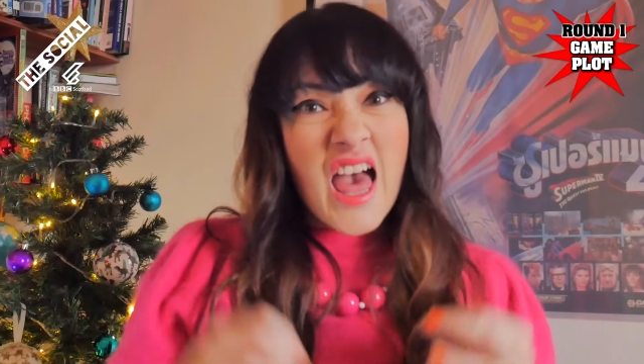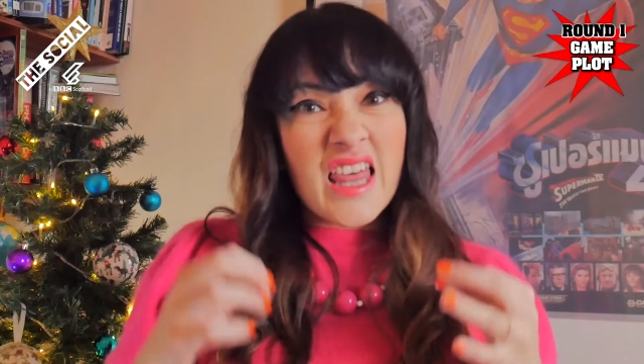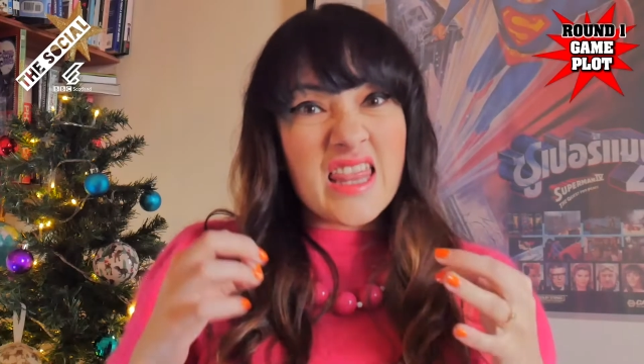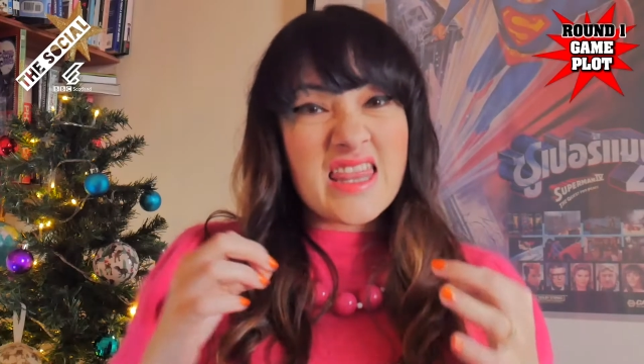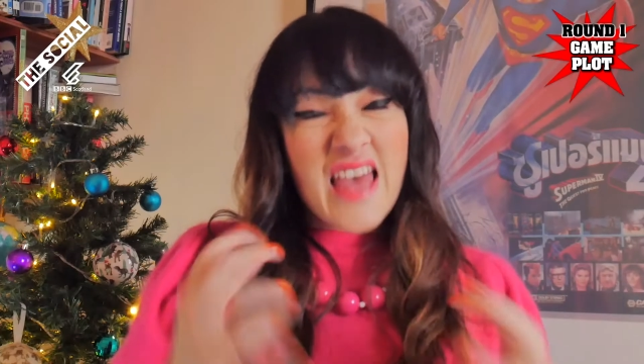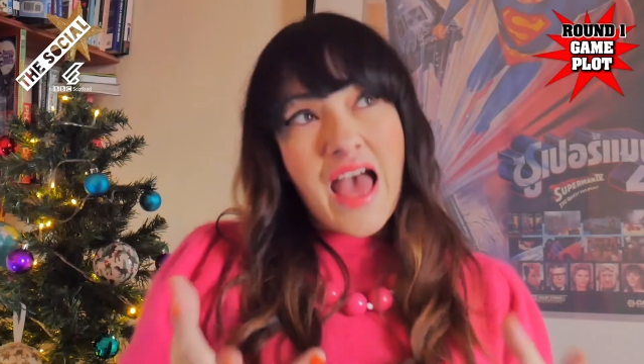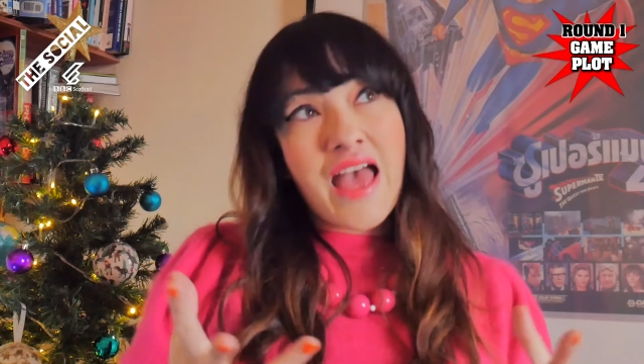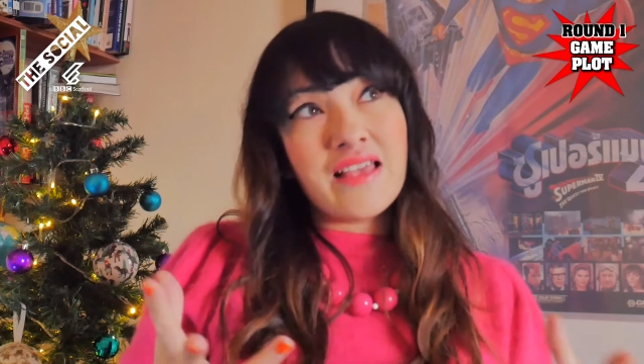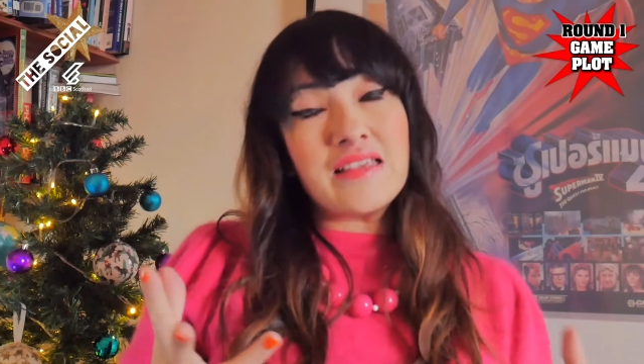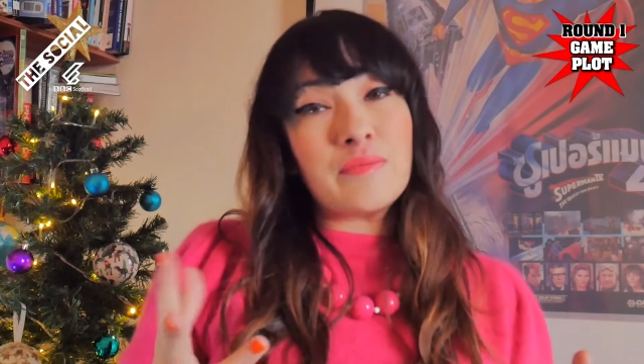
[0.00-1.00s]

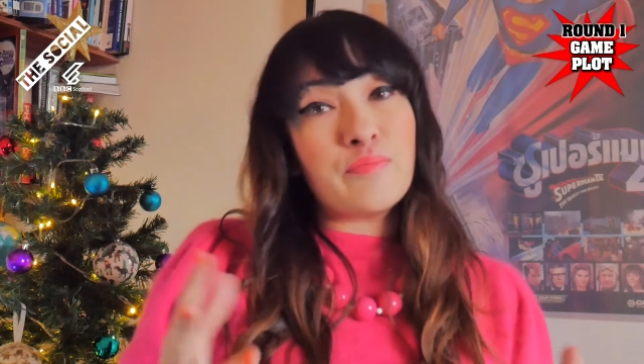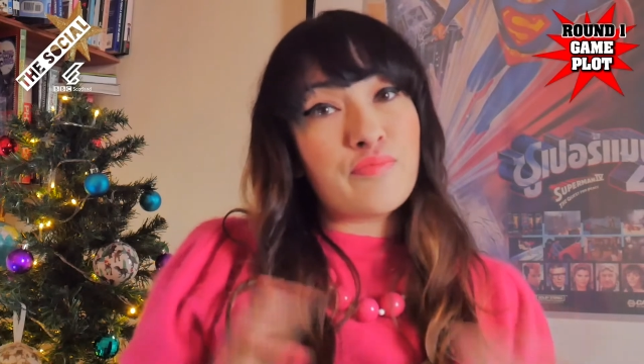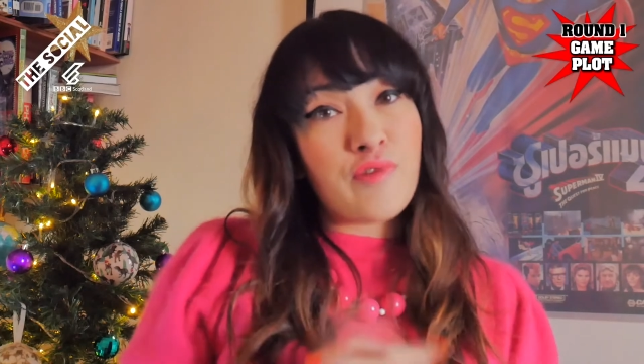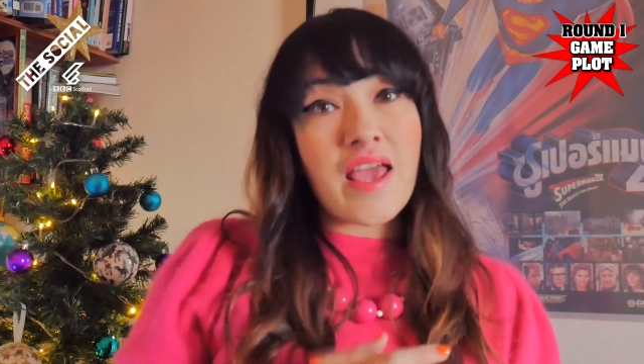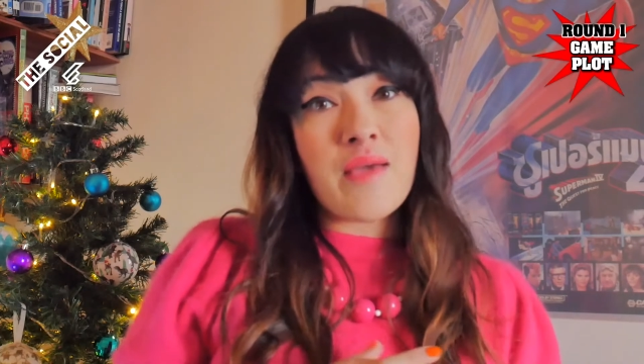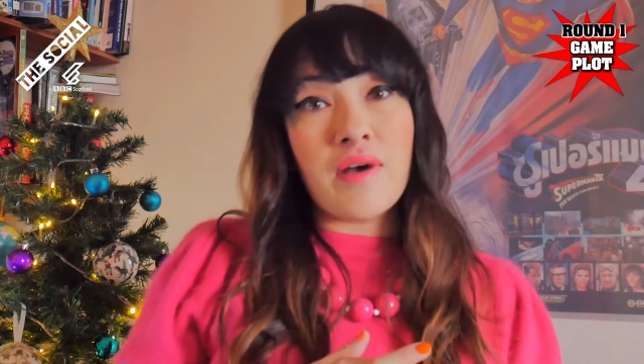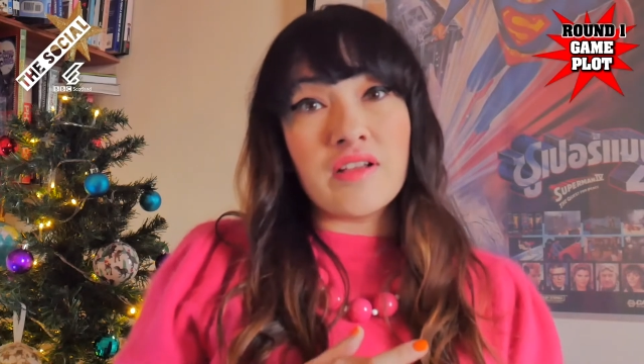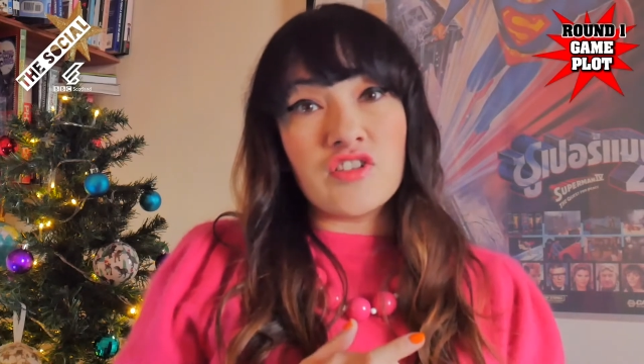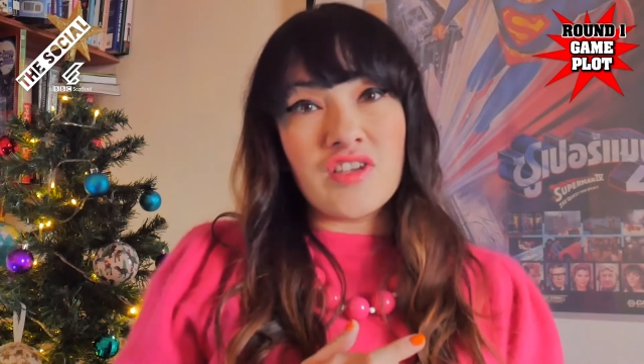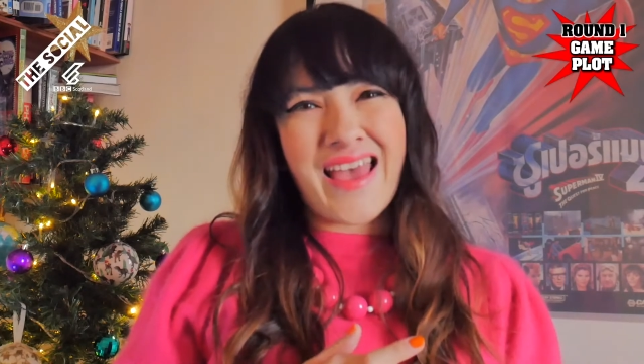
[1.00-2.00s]
That is pretty
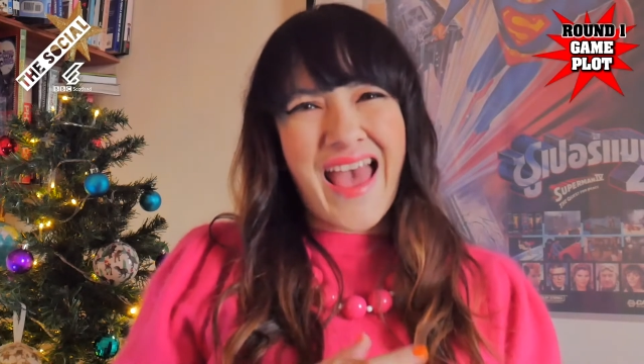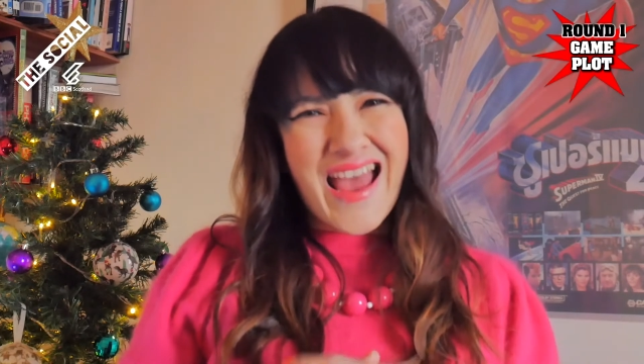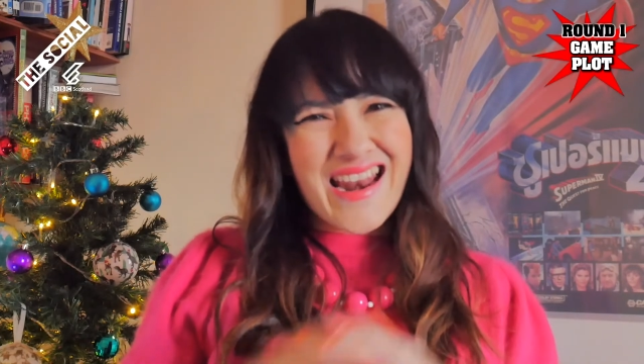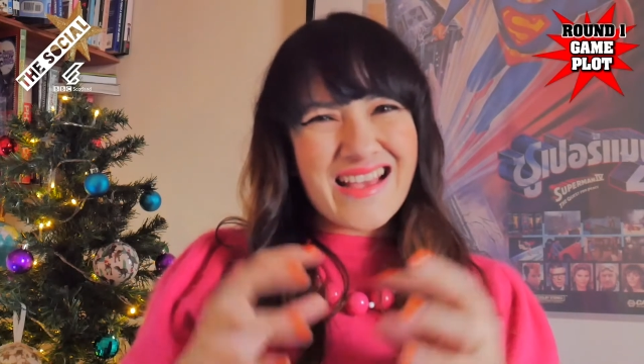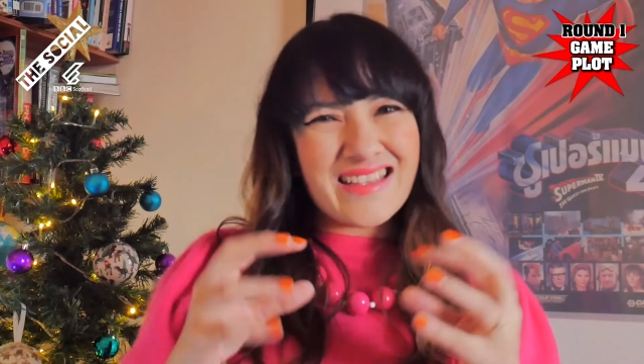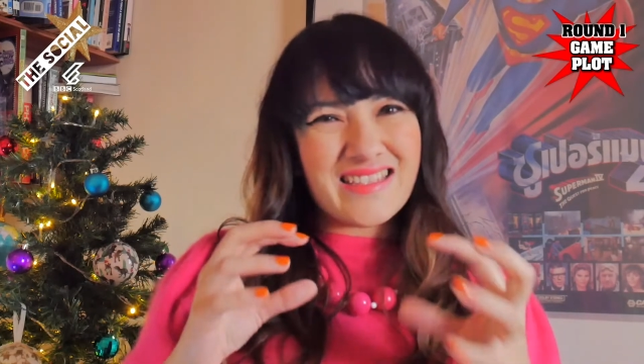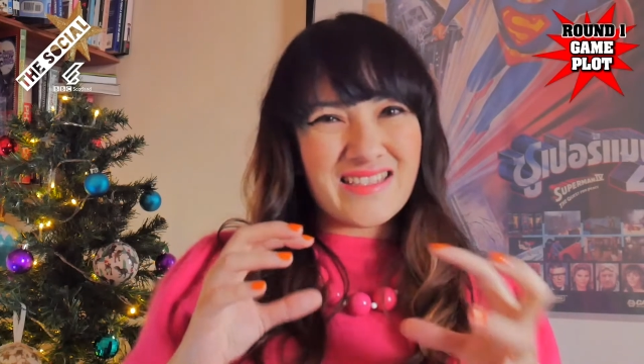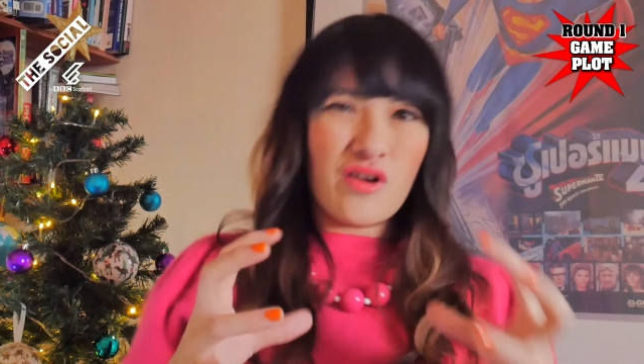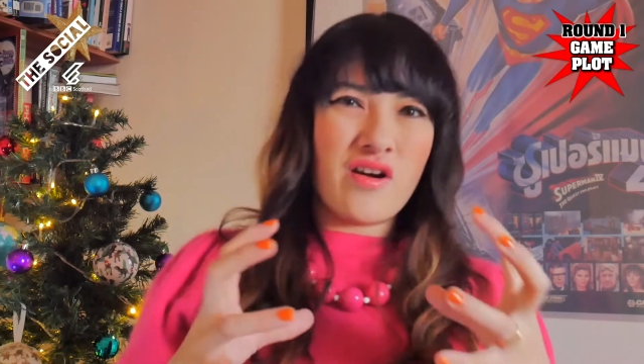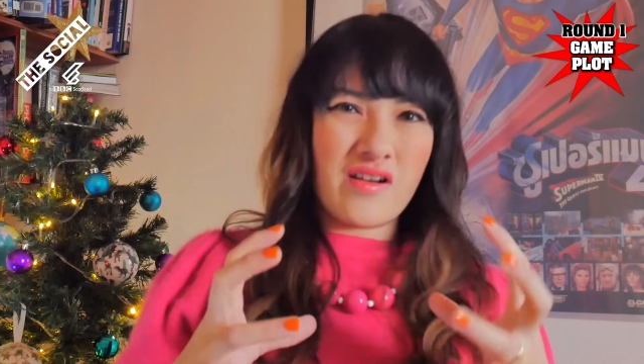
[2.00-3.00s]
much it, and it's
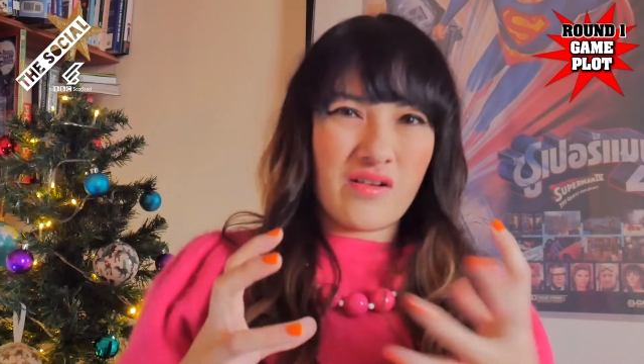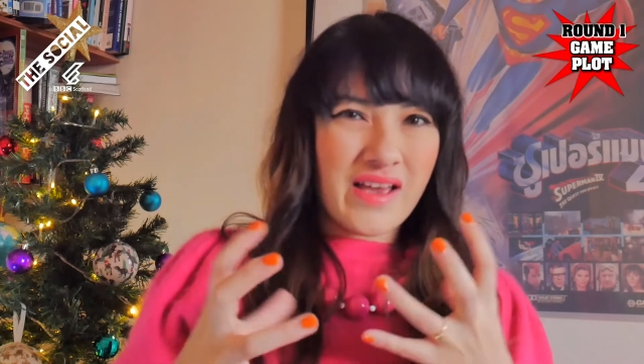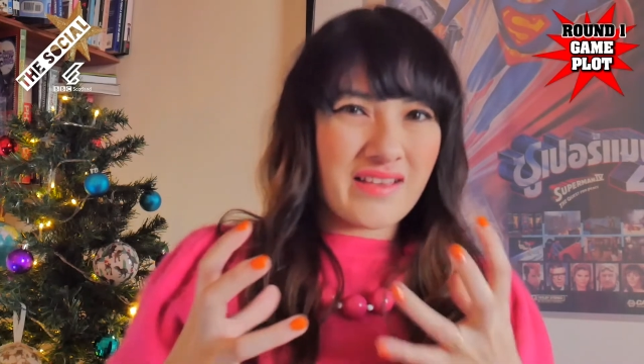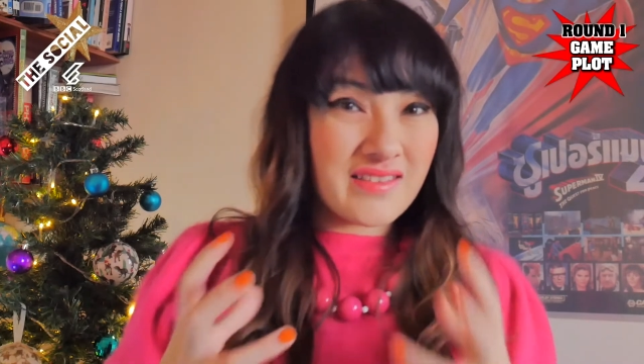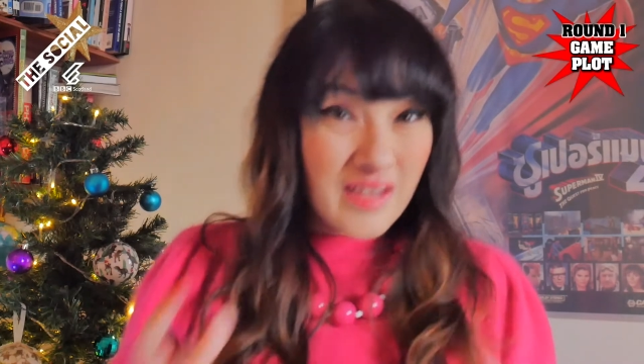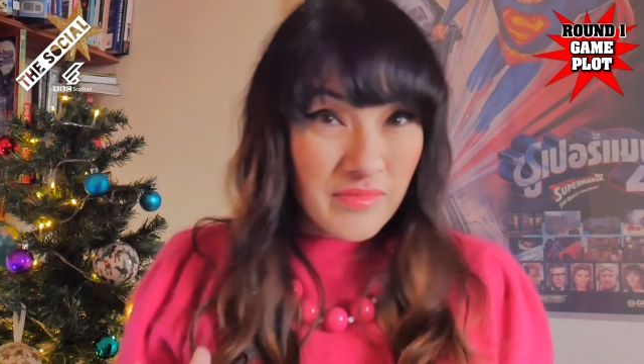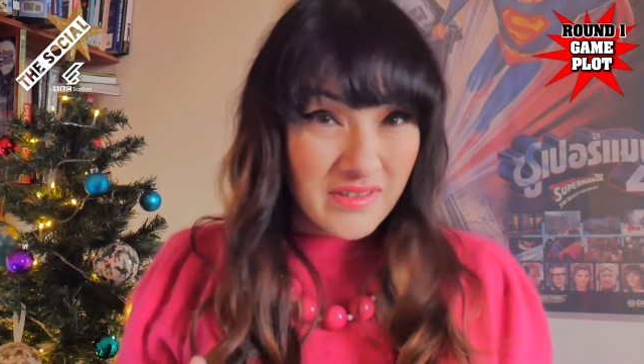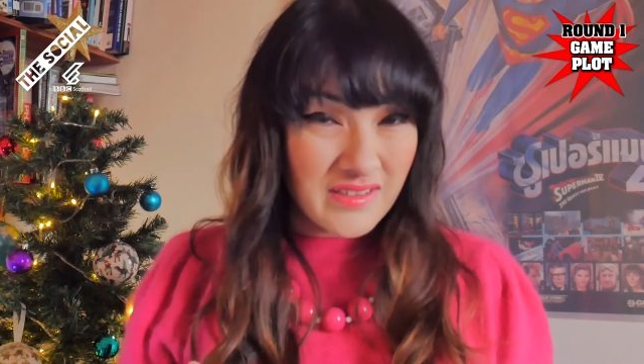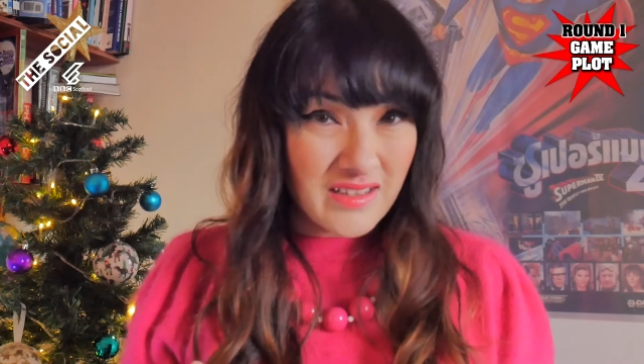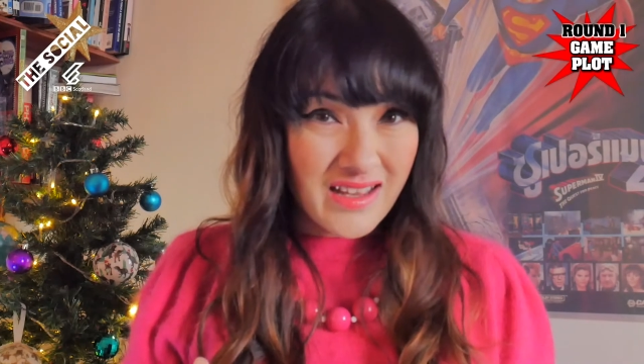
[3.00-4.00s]
sort of quite similar
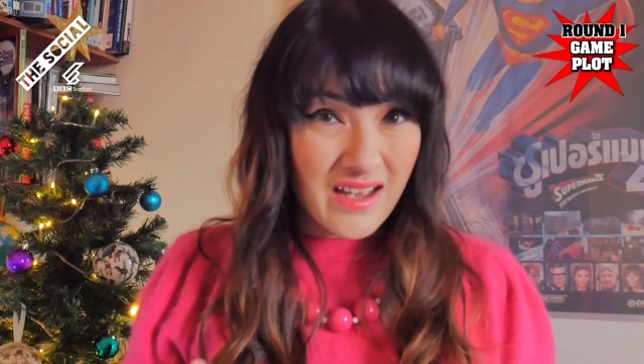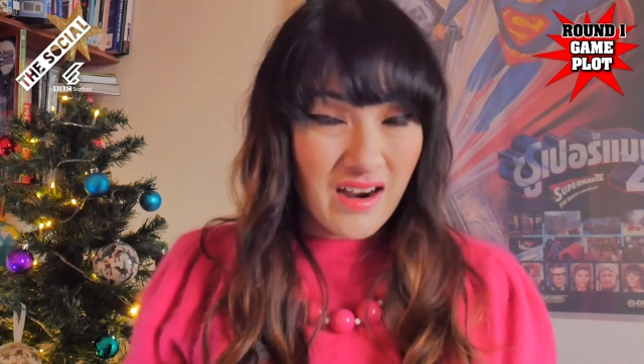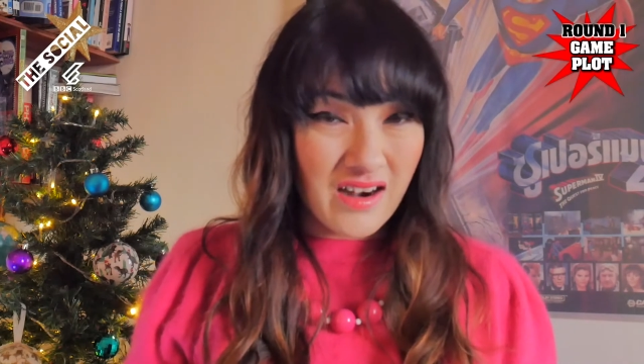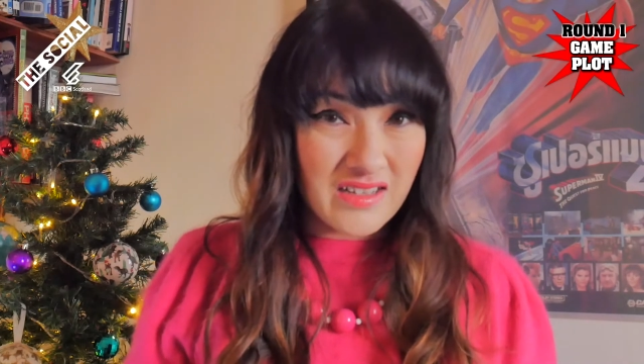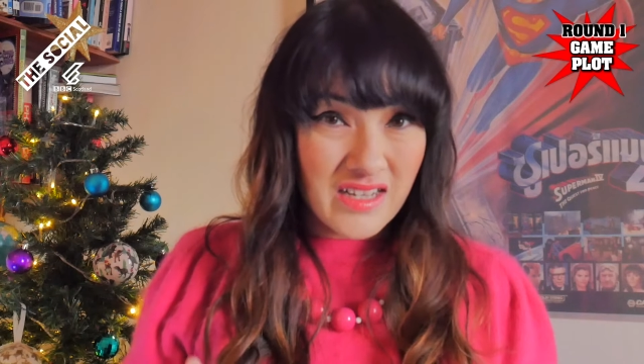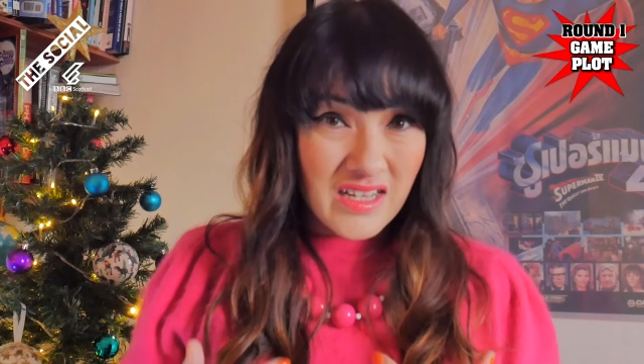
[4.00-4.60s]
to Die Hard,